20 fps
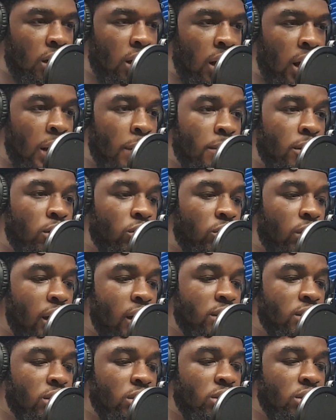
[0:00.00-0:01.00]
it'll be
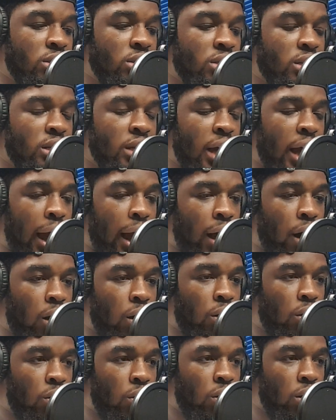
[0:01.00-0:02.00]
crazy to see
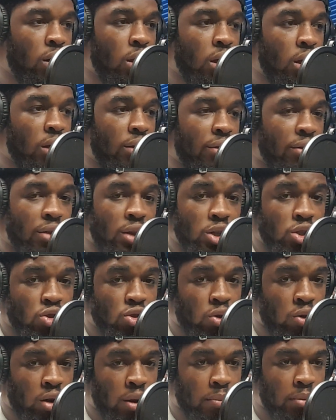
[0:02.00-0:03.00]
how this
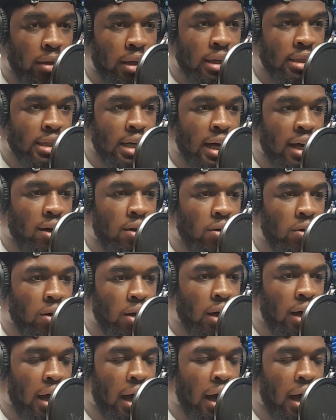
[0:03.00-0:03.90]
story plays out.